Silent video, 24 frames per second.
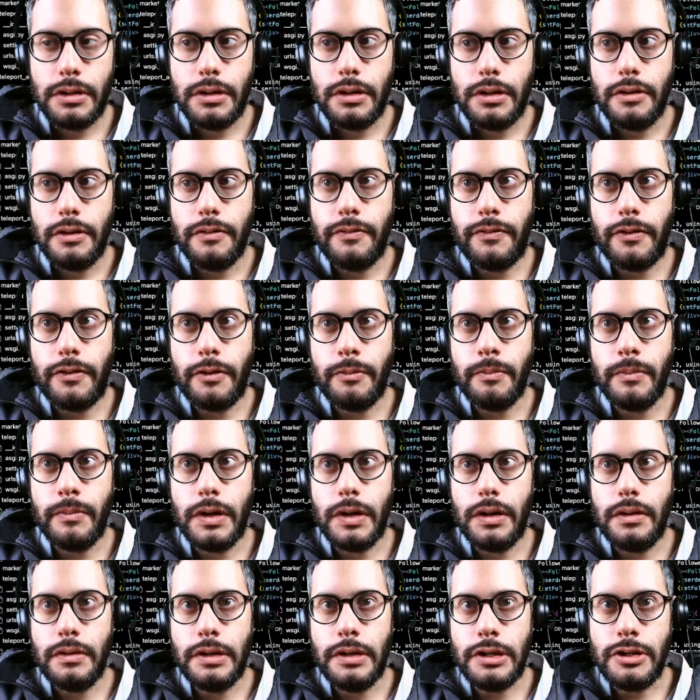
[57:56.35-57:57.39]
from
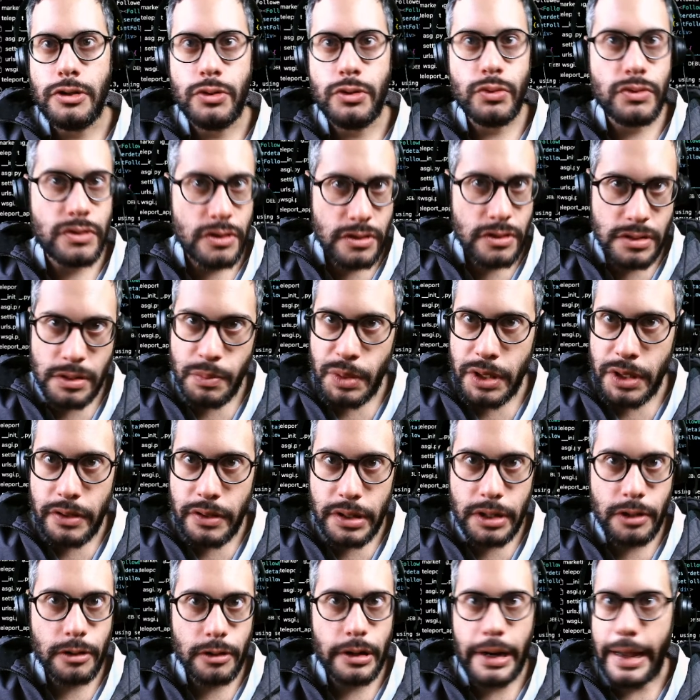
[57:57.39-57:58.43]
the user's ability
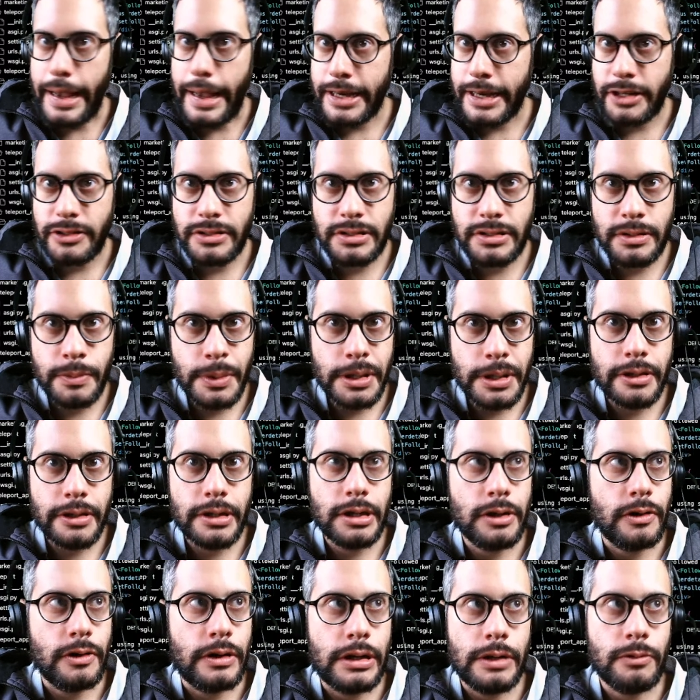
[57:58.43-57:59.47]
or hacker's ability
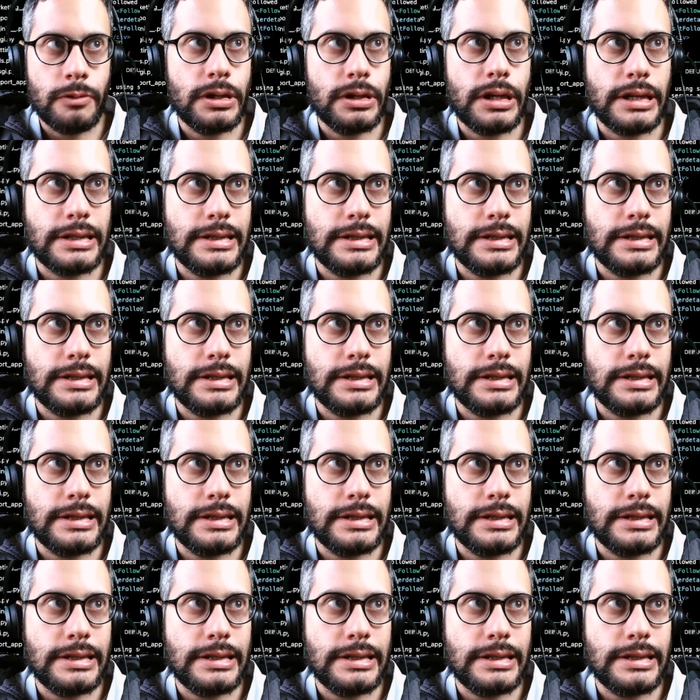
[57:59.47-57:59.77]
or anyone like